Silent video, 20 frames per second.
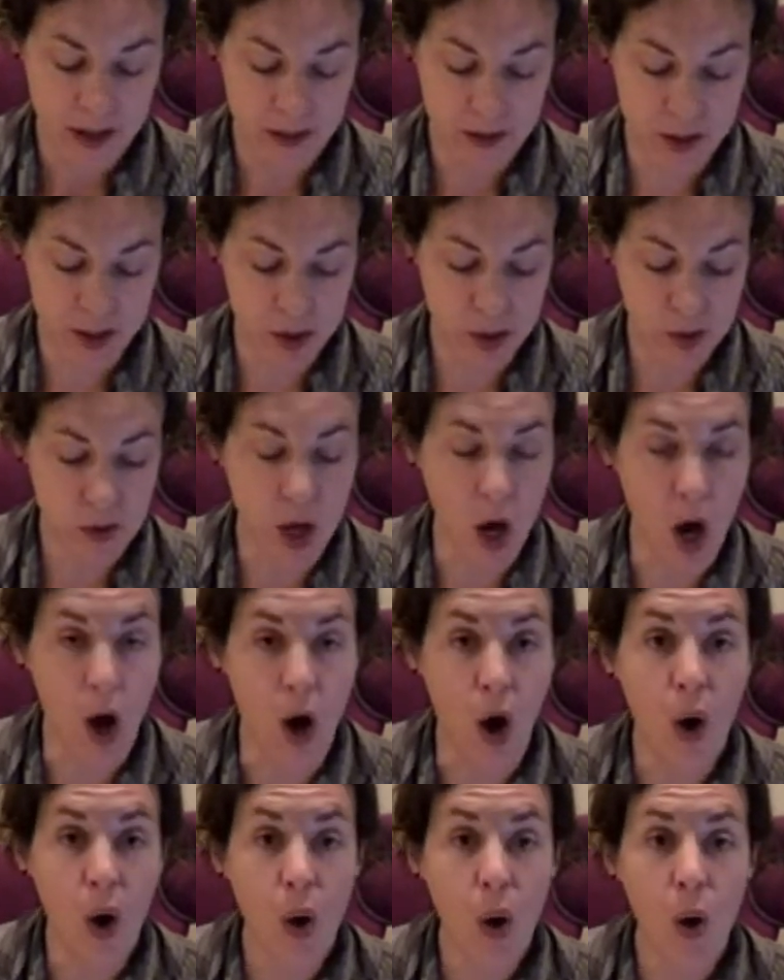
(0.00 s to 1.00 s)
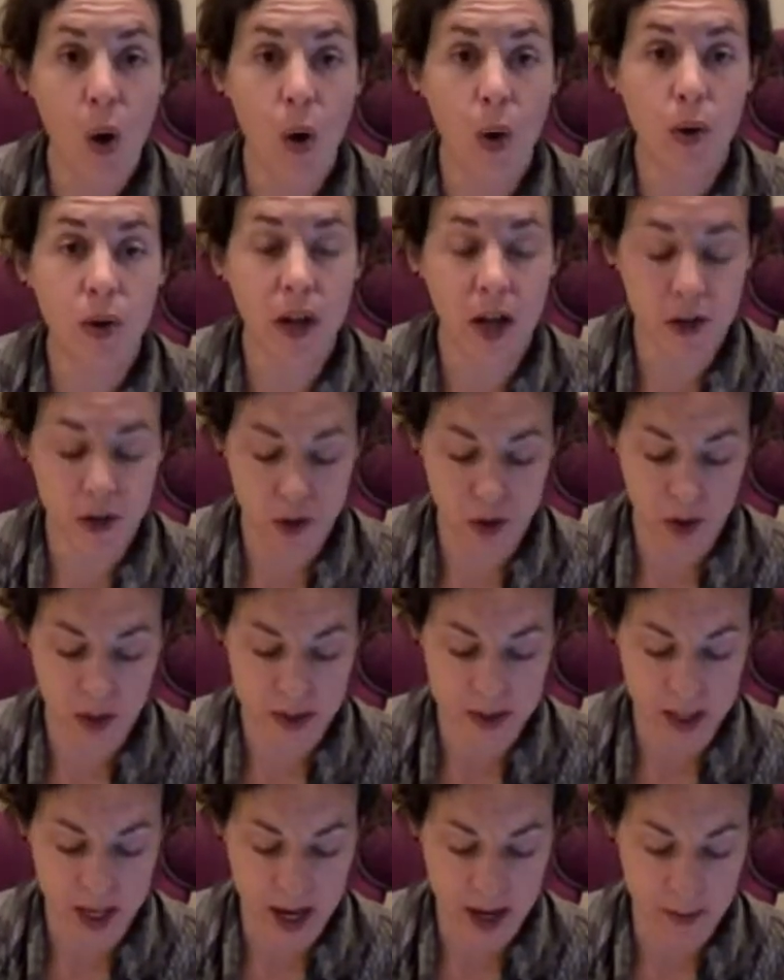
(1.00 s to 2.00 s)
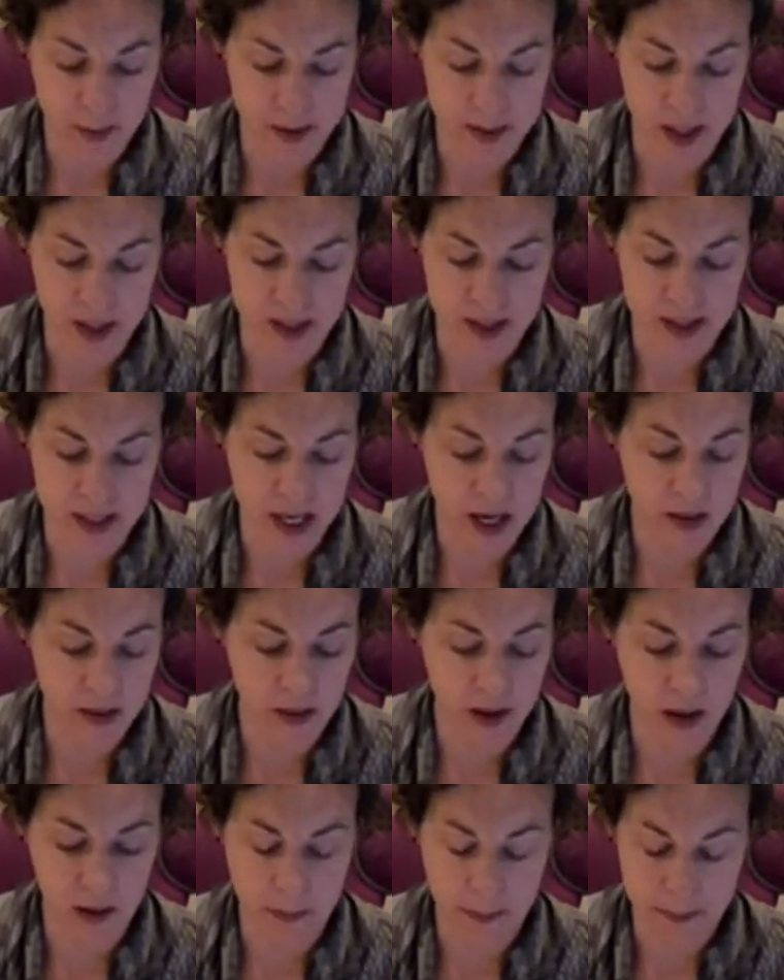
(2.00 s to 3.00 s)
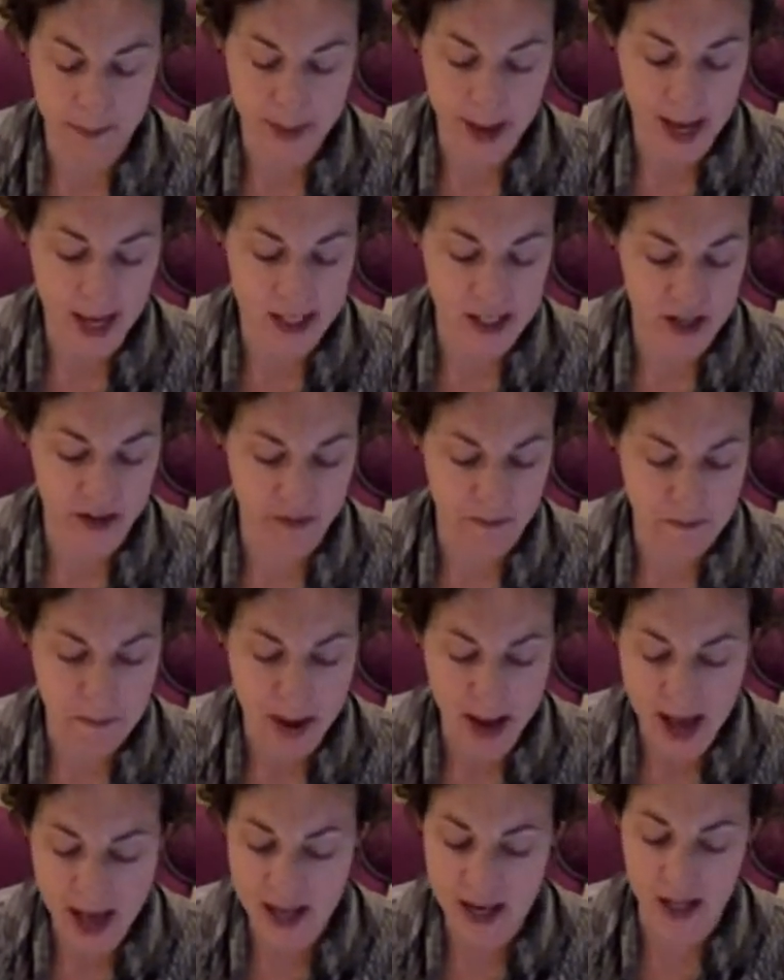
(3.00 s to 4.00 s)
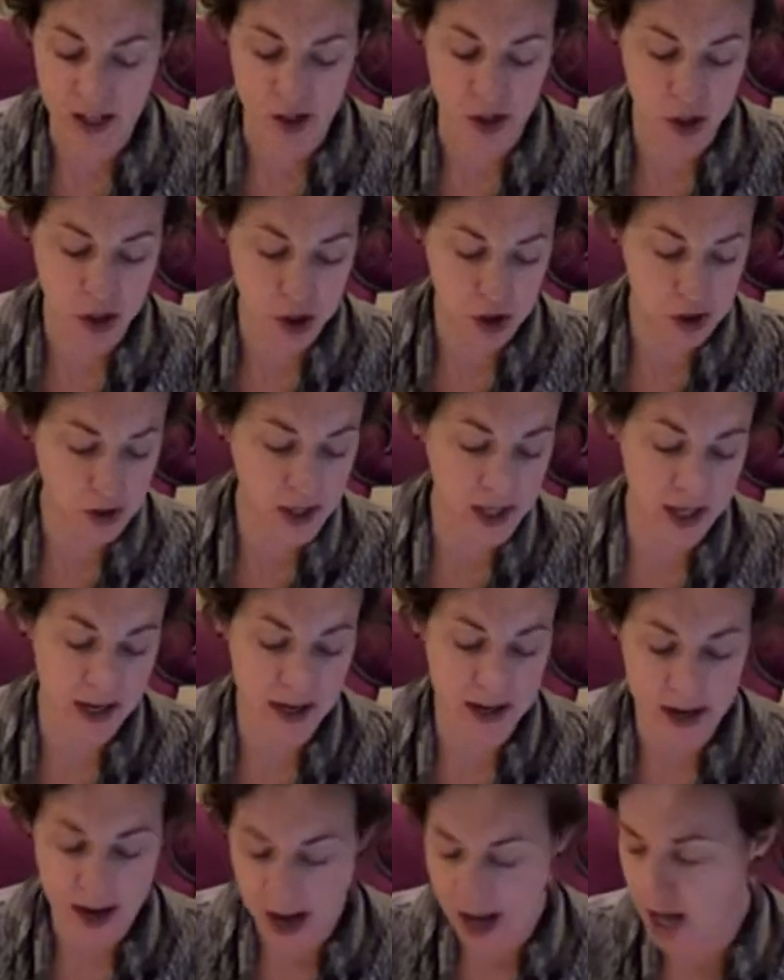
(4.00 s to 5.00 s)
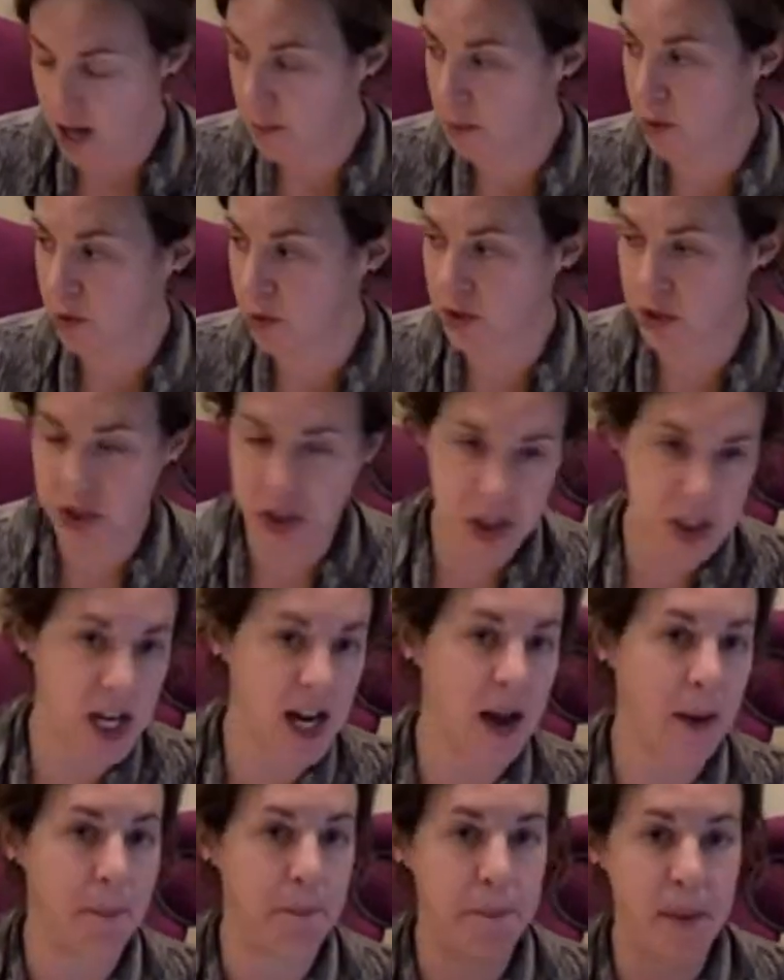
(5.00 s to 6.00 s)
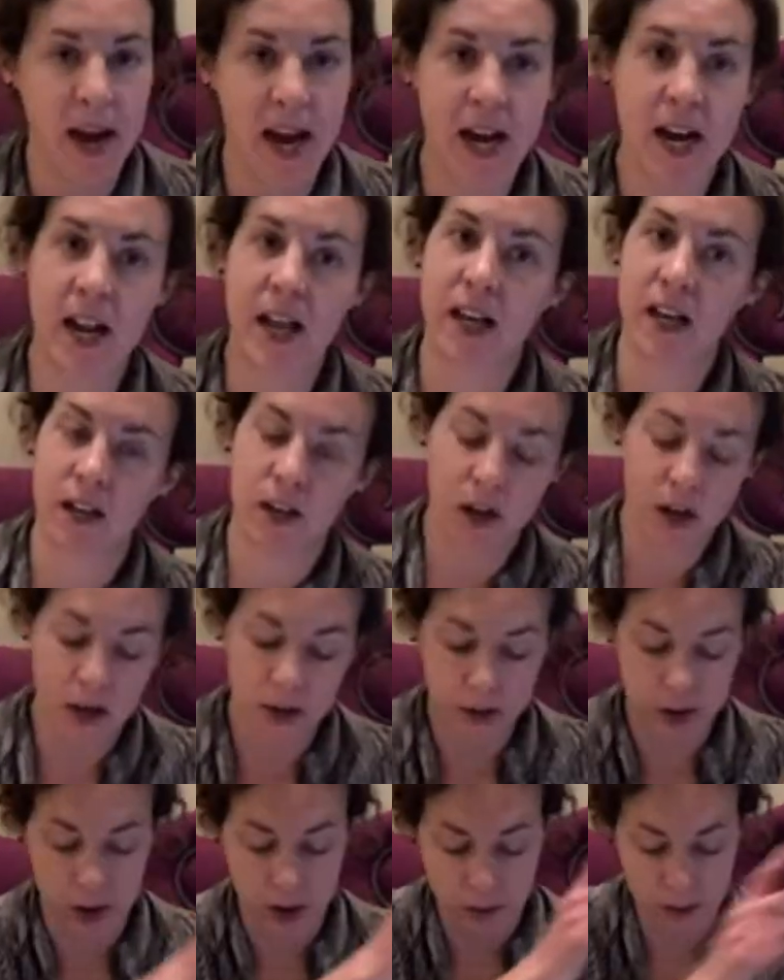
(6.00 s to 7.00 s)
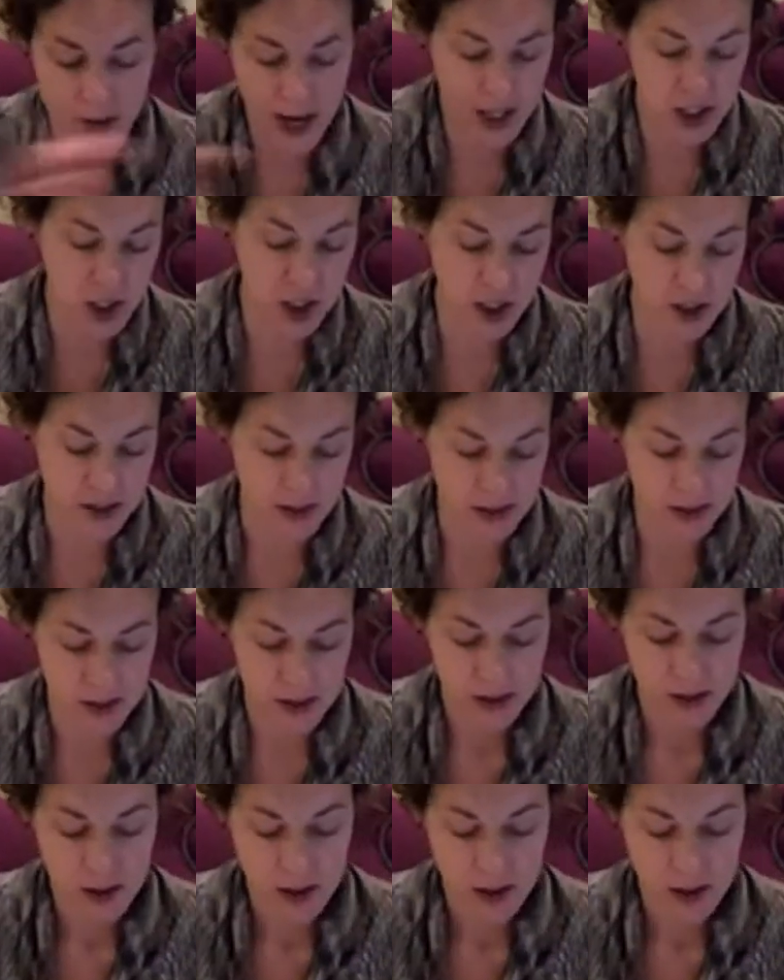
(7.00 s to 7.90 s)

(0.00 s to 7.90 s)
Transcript: And soon the whole countryside was a seething mass of panic-stricken animals stampeding in all directions.